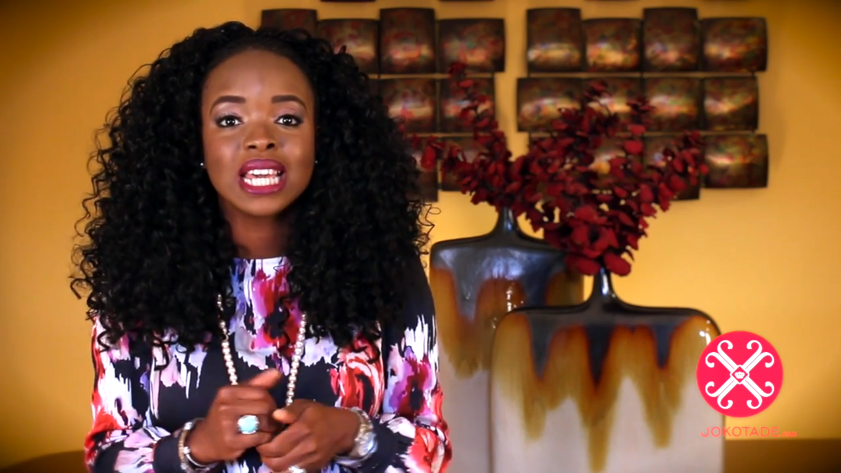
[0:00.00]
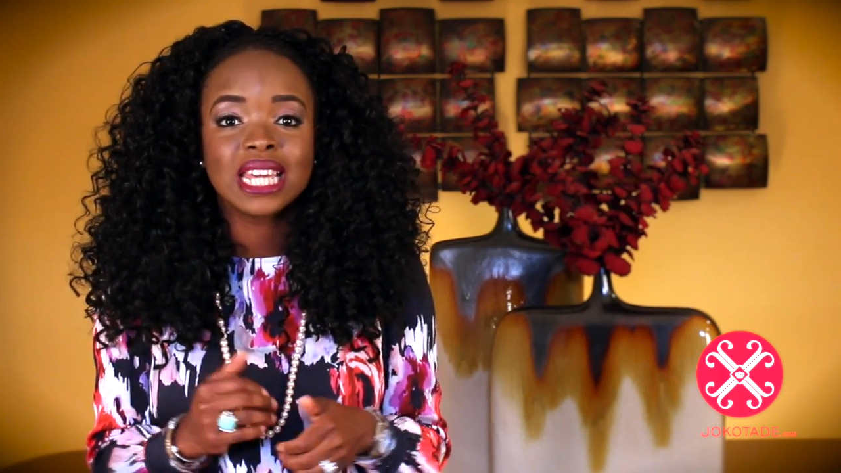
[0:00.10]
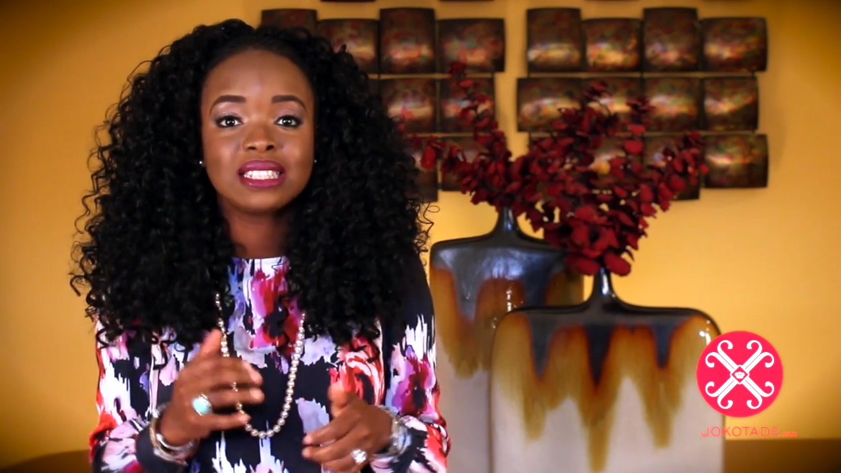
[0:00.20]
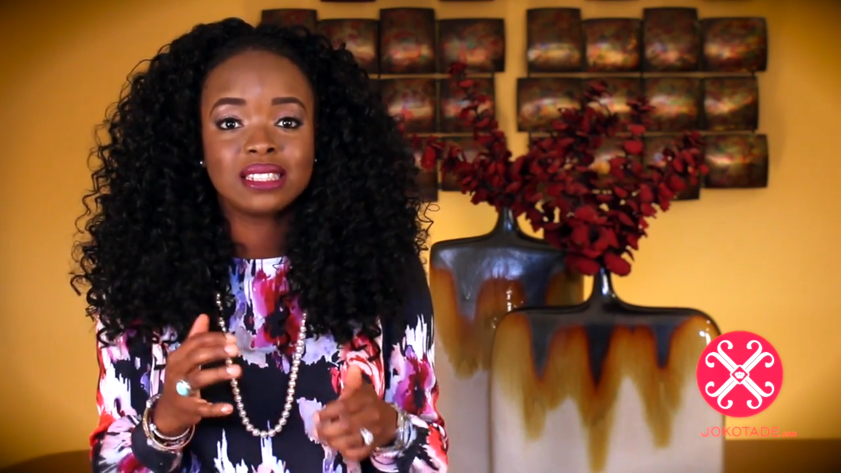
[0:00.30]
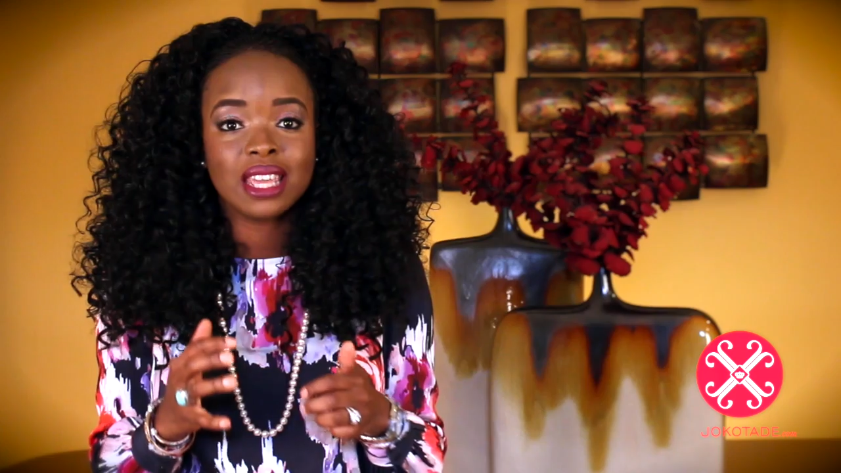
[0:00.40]

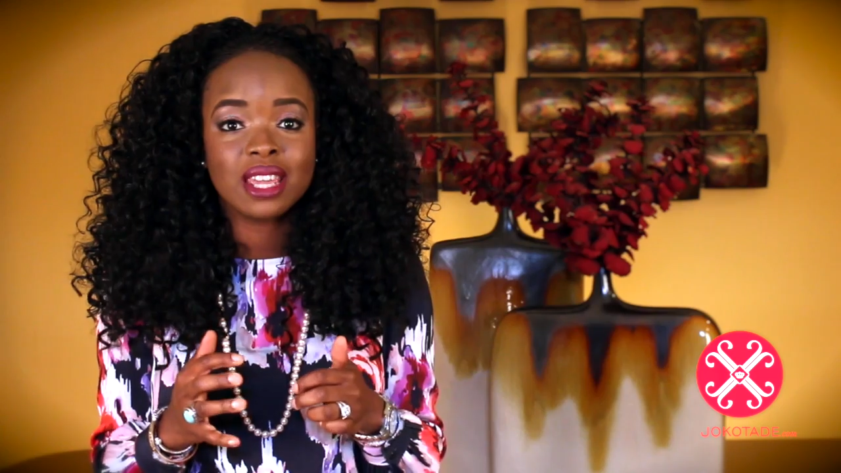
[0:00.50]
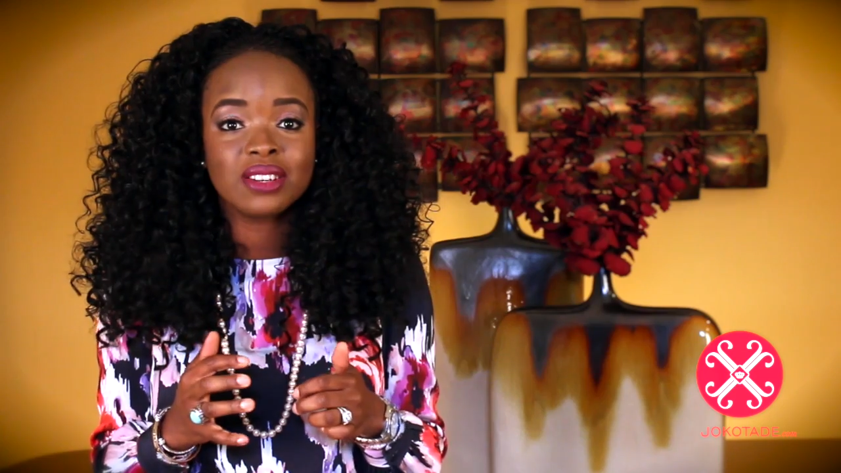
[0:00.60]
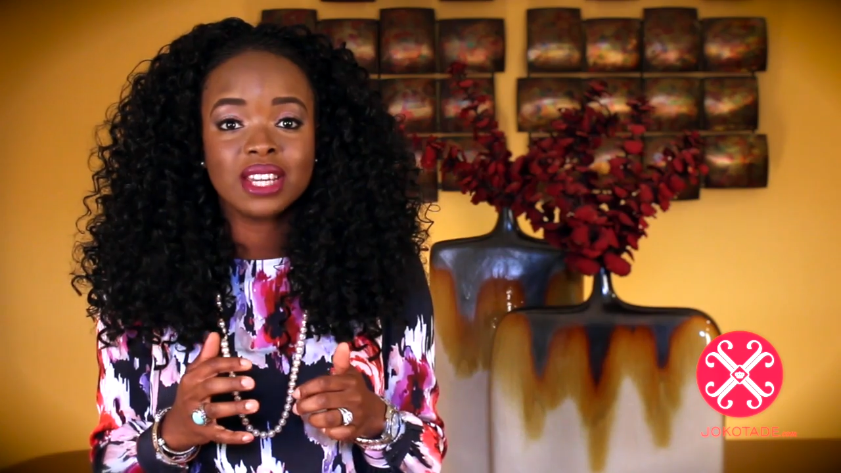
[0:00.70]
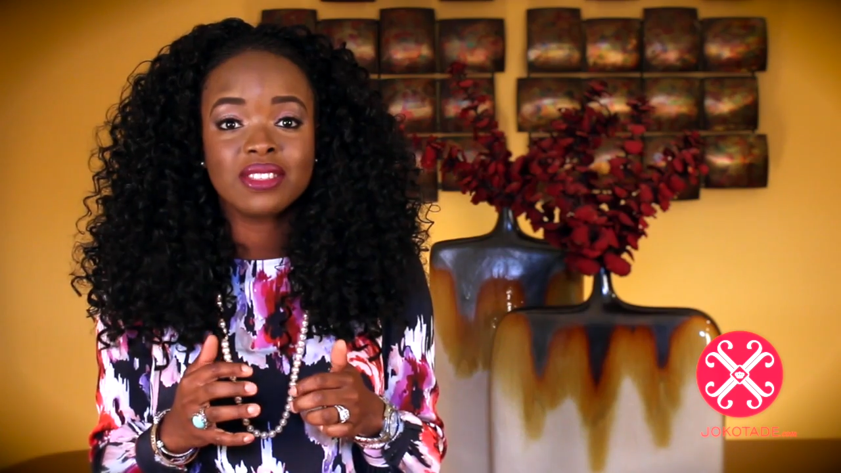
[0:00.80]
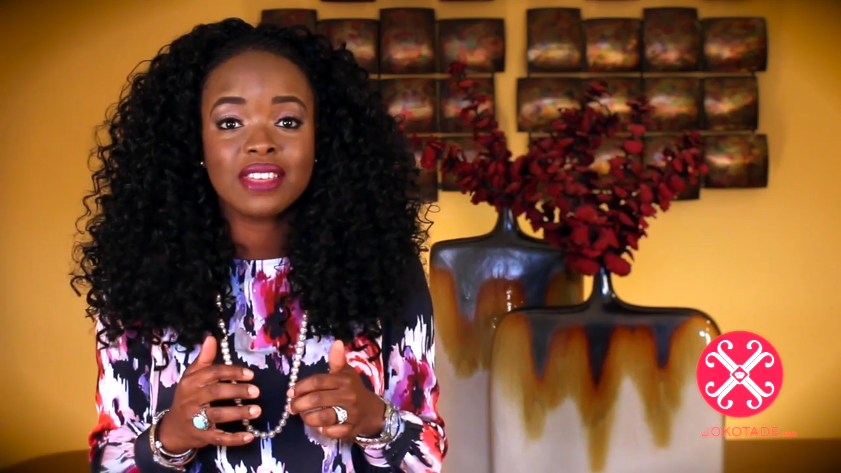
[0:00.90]
it's an
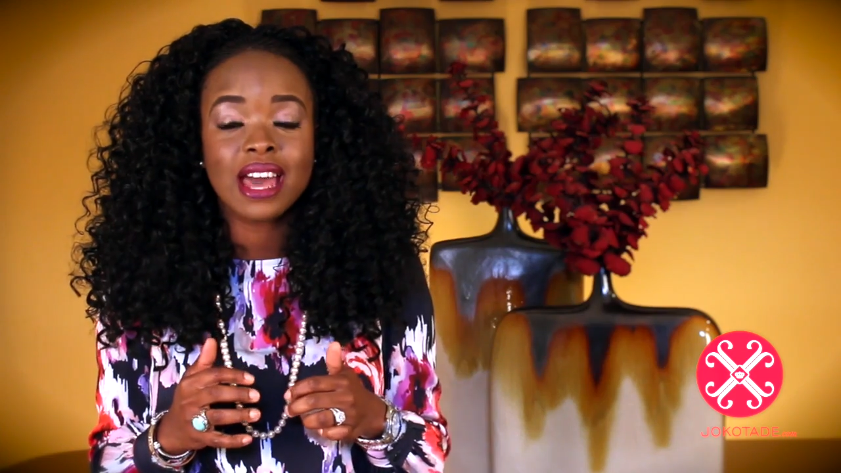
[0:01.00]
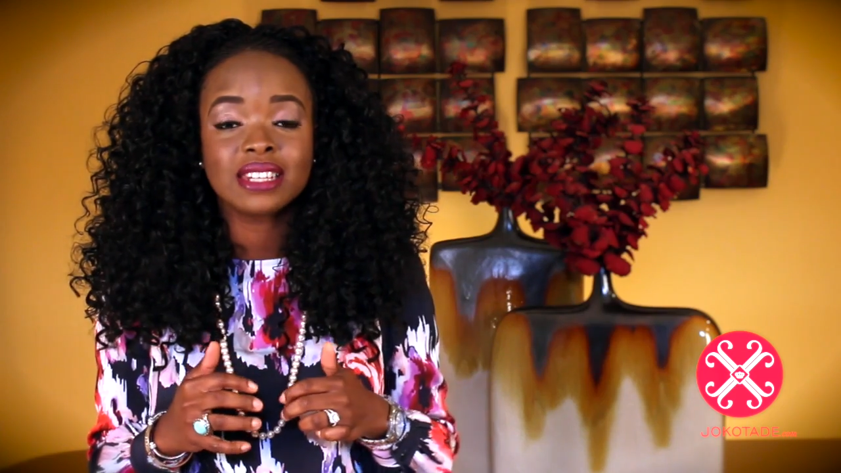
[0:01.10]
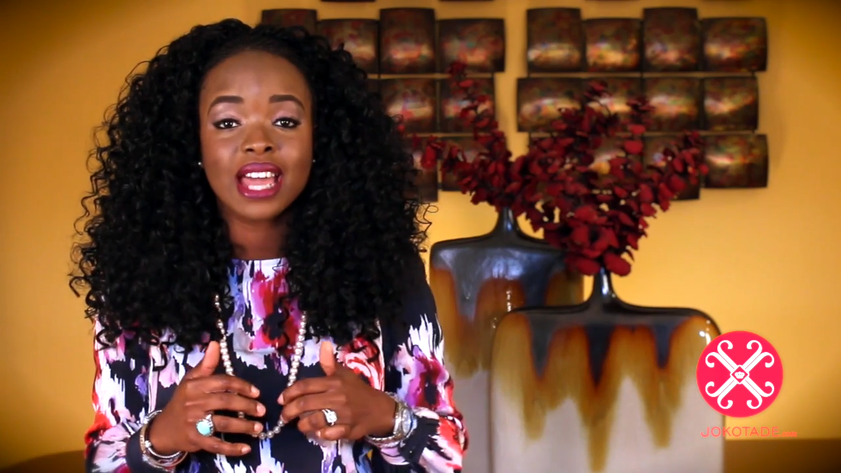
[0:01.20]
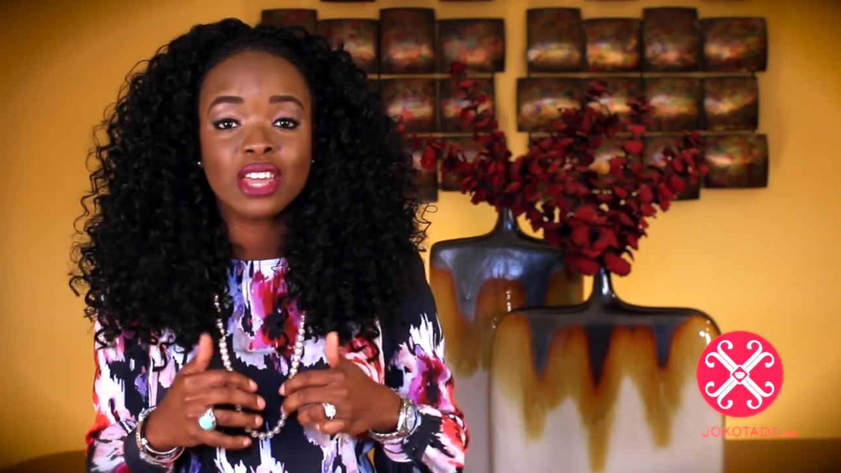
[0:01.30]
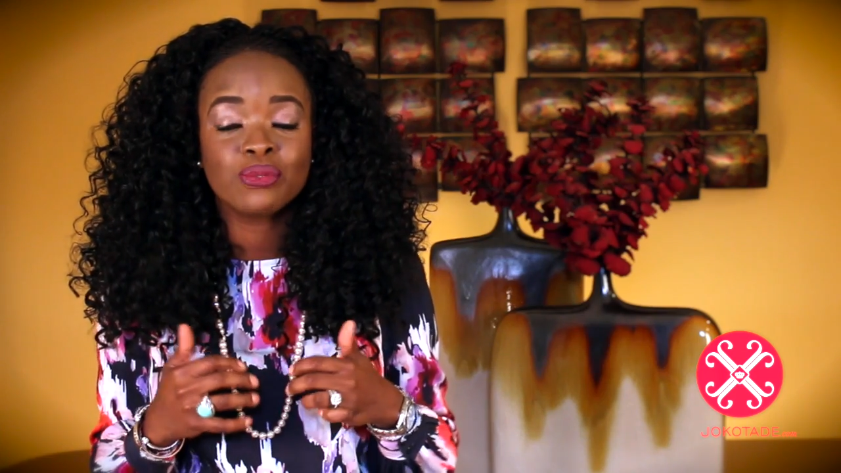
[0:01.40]
area
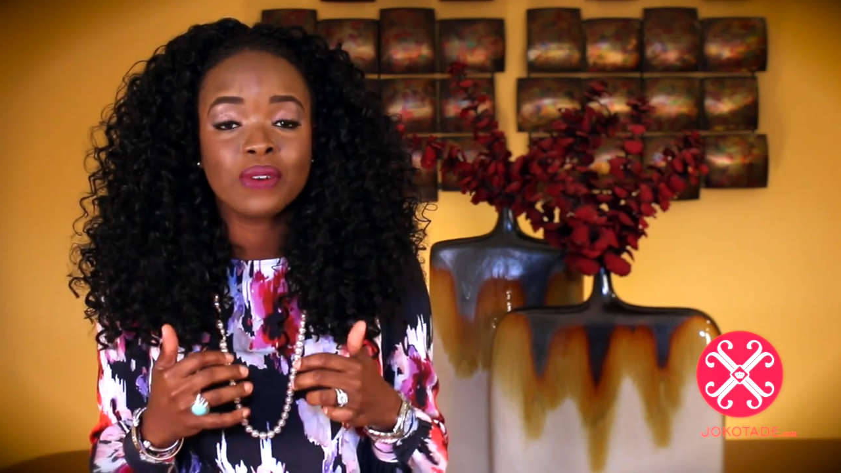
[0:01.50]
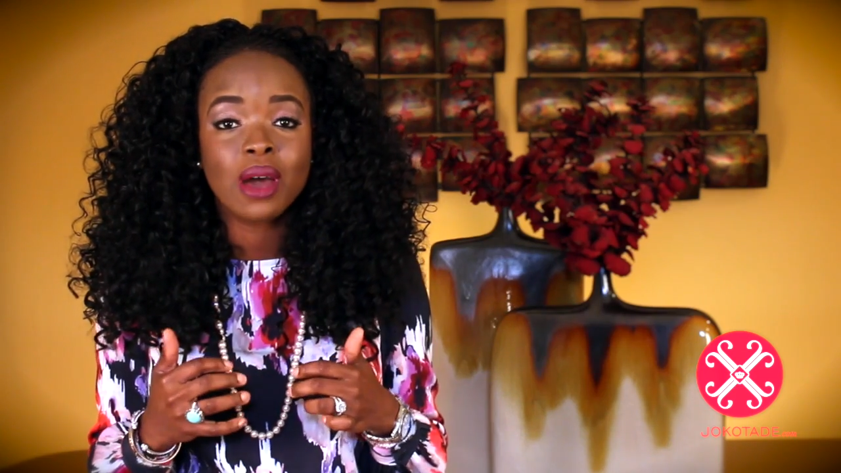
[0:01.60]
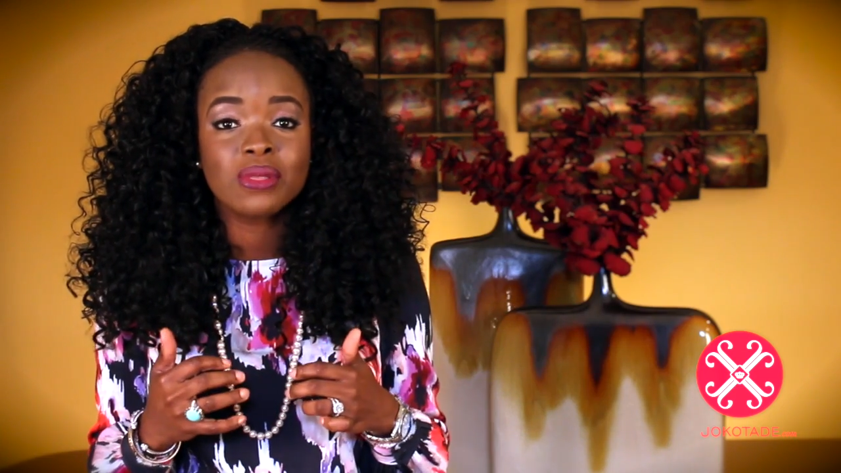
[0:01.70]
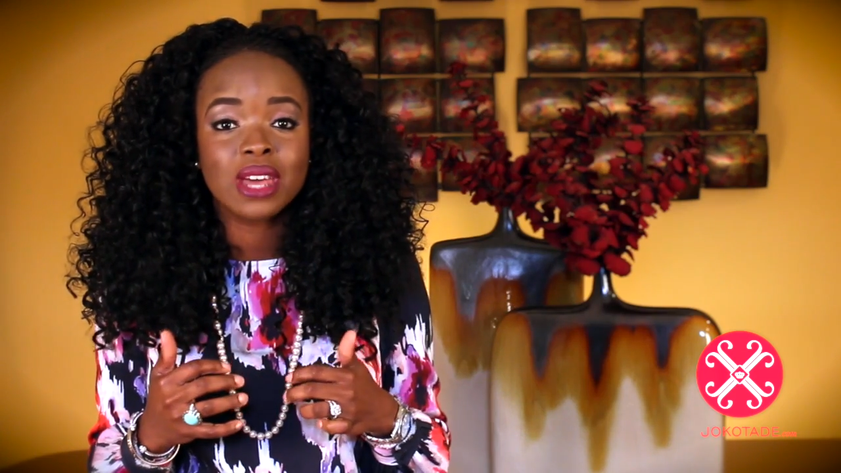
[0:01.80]
that I found